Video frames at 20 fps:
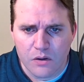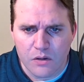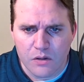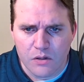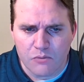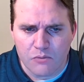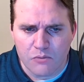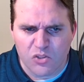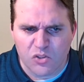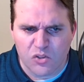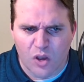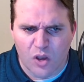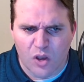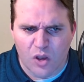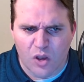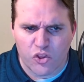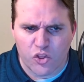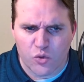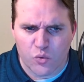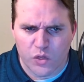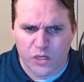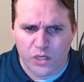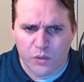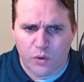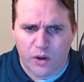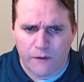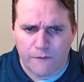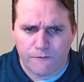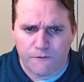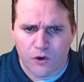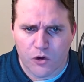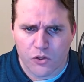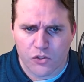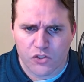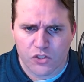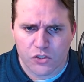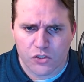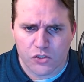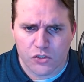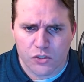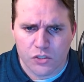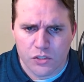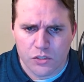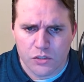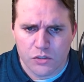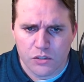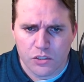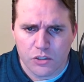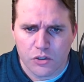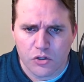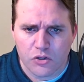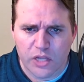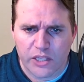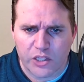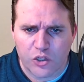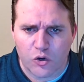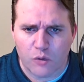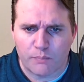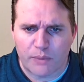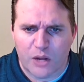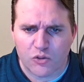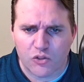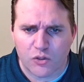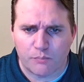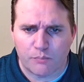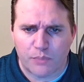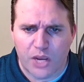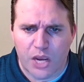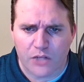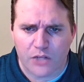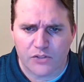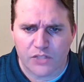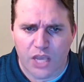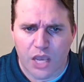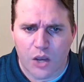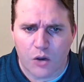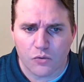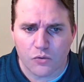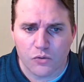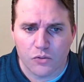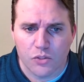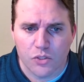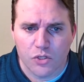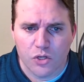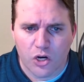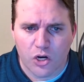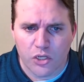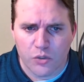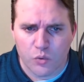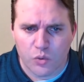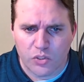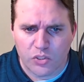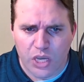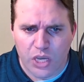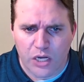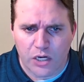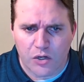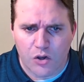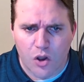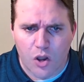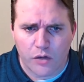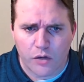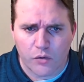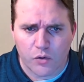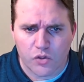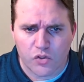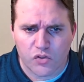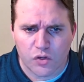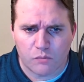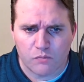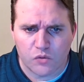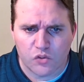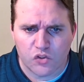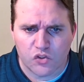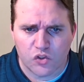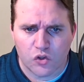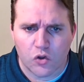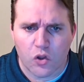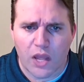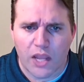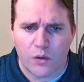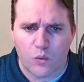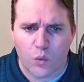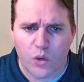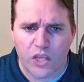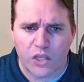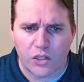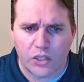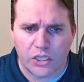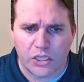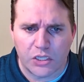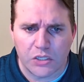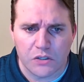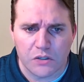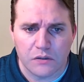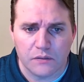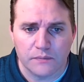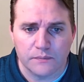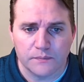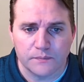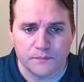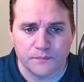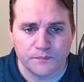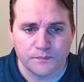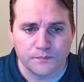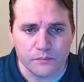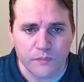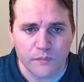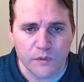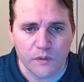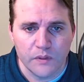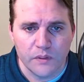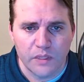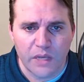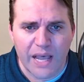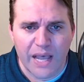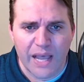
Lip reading: What's up with you anyway, Farstus? You look like you're about to pass out. Are you a Gadagon or some Solite weakling? A